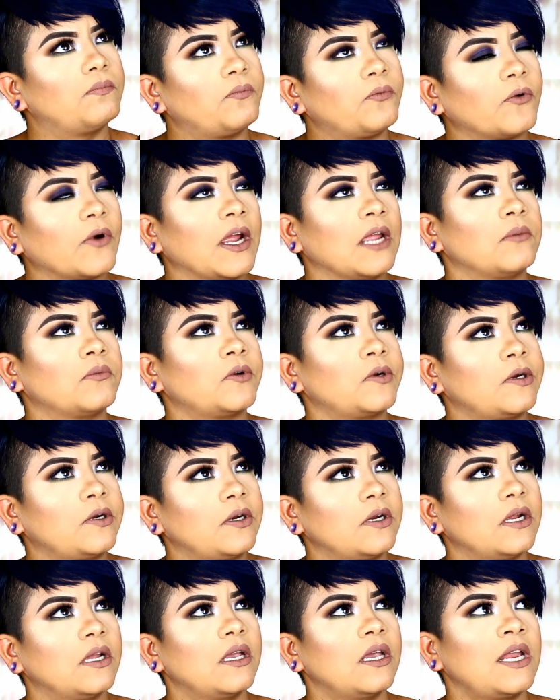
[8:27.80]
primer.
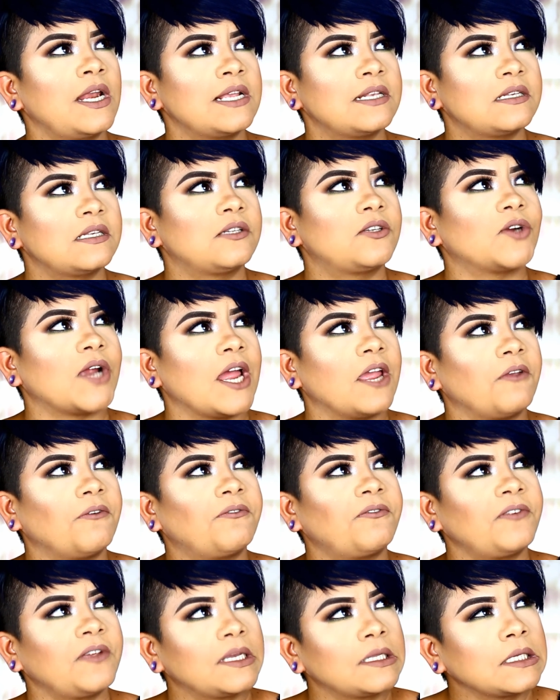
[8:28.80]
It is a dry
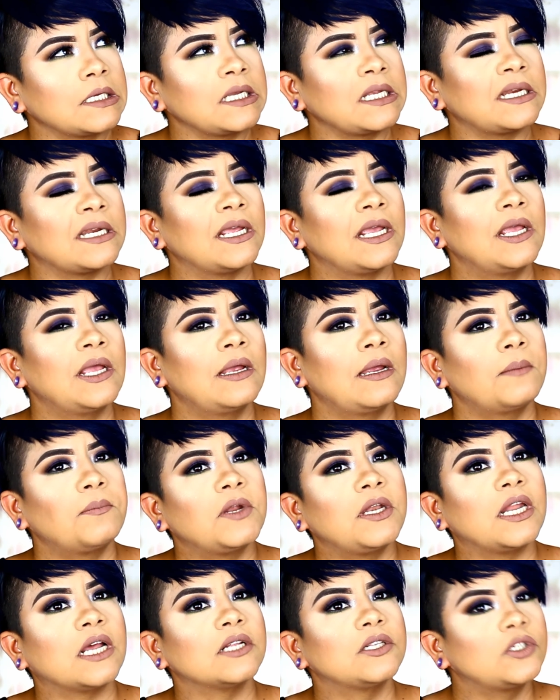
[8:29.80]
feeling,
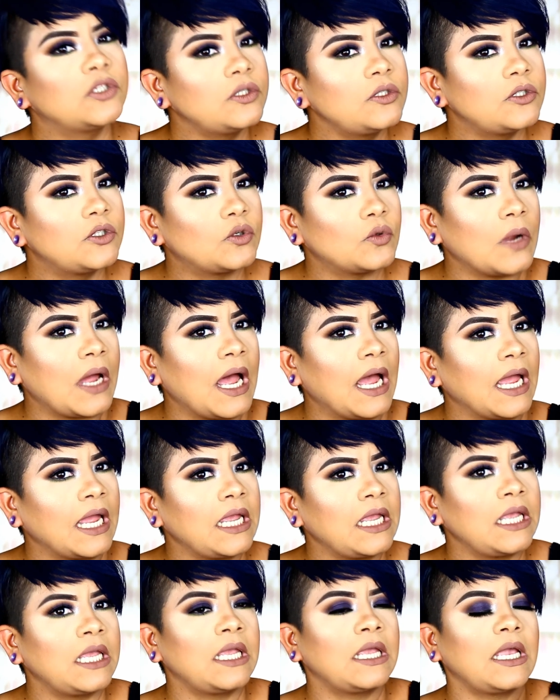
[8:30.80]
but not too
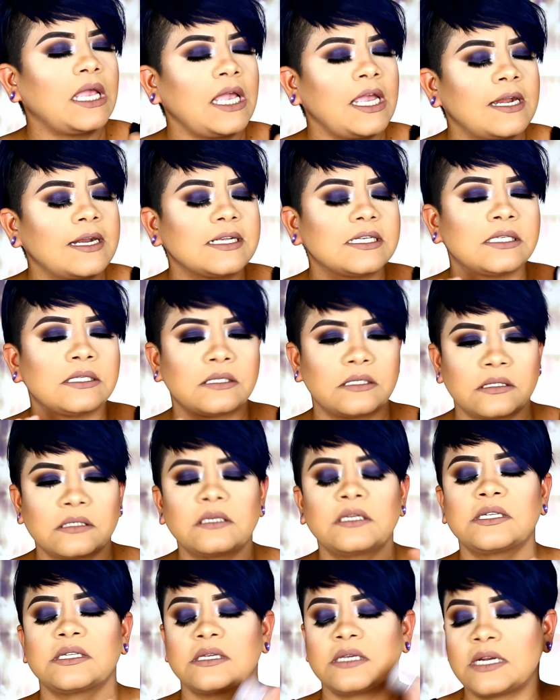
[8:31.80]
dry. It
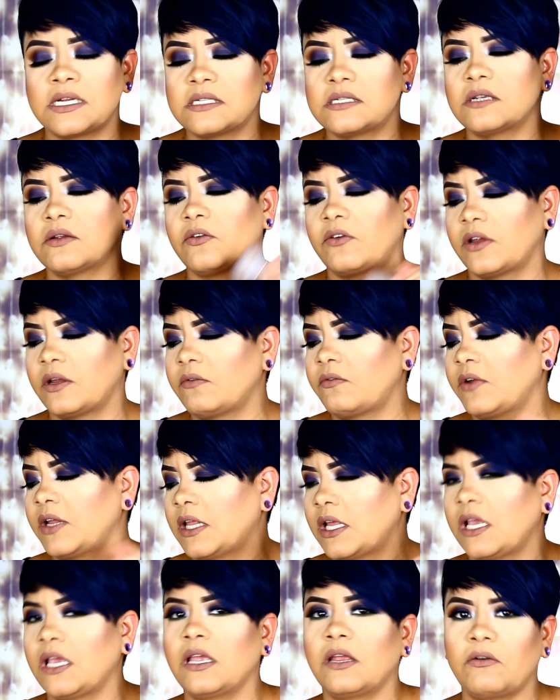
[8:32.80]
is a
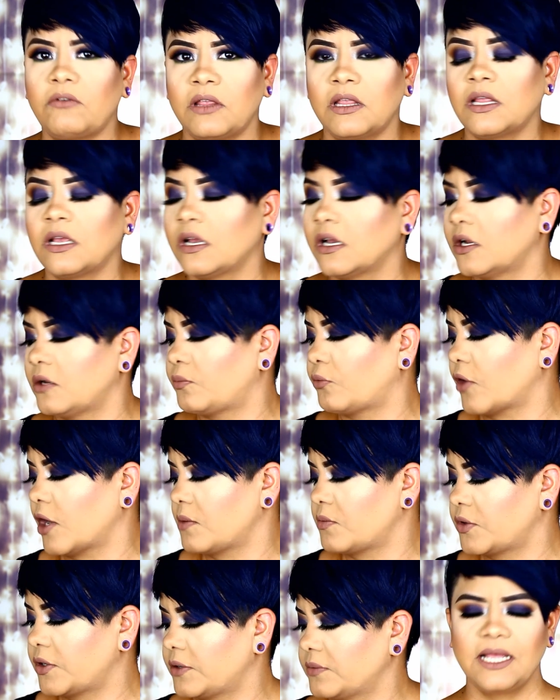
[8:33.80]
really, really good
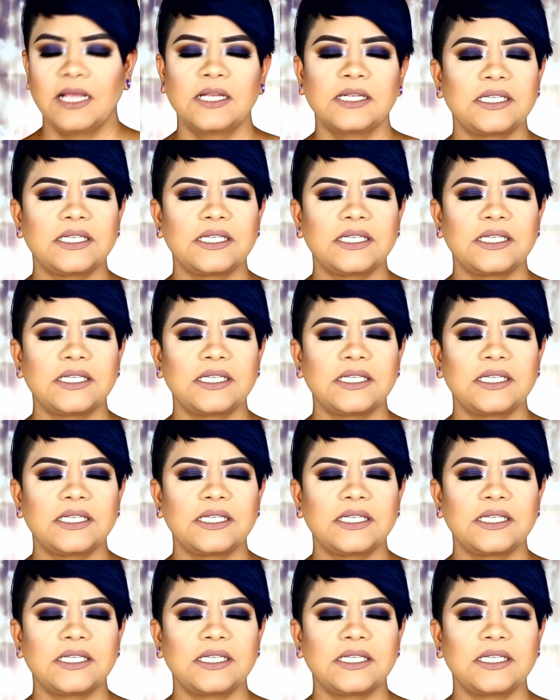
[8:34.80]
primer.